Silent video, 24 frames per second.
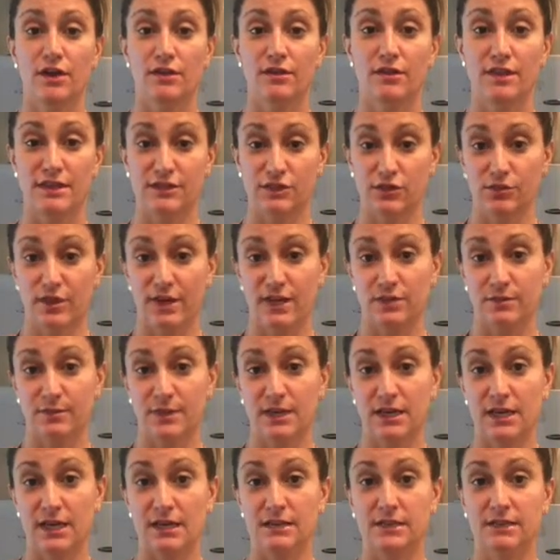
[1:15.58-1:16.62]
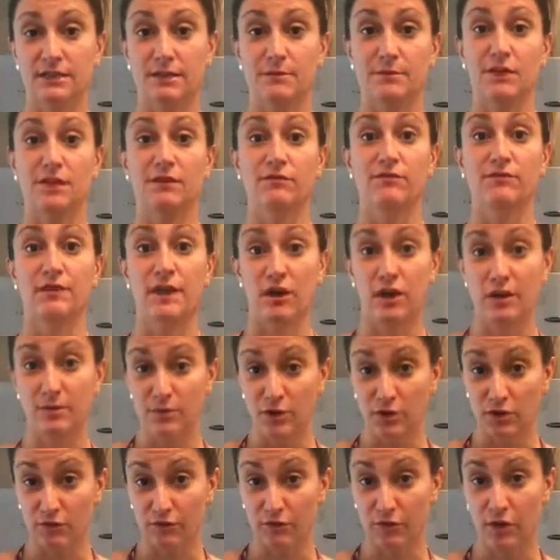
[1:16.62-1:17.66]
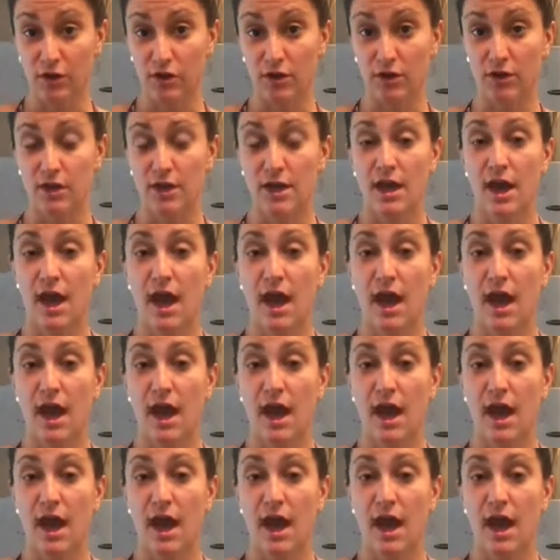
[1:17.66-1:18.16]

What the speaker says: this arrangement into something very beautiful.